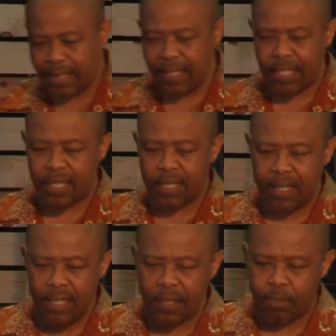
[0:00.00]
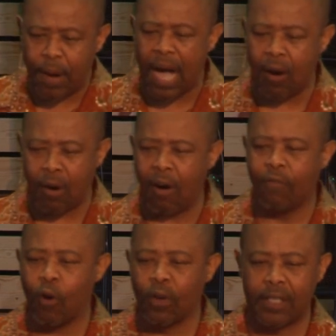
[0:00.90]
this power
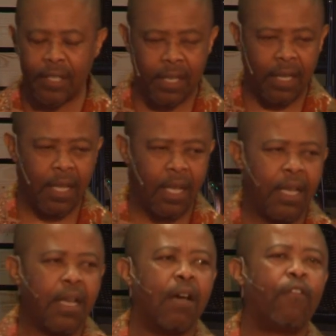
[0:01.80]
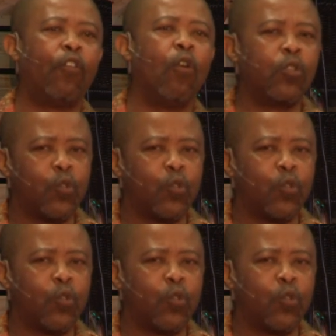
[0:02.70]
of God flows